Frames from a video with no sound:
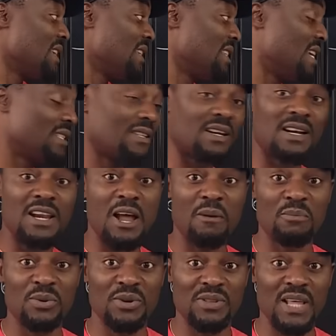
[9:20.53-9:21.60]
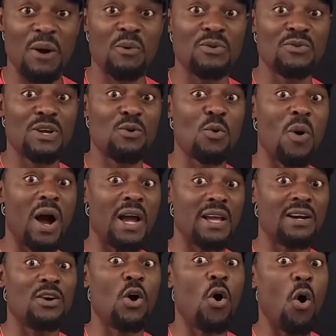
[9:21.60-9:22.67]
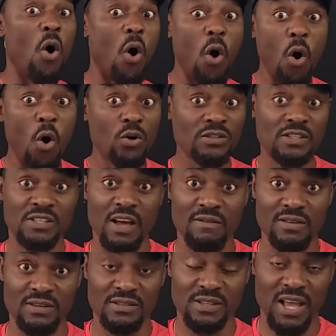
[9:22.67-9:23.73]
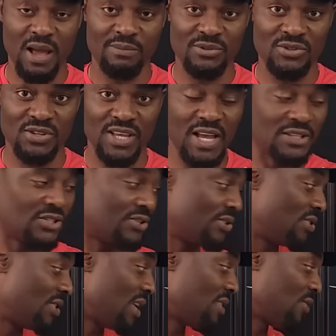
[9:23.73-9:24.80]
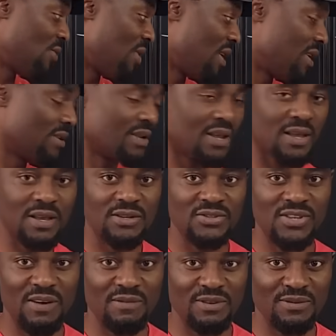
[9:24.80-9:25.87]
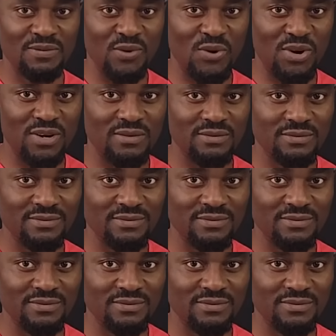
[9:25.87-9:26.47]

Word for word: Get a number that will require all 7 steps to get to 6174.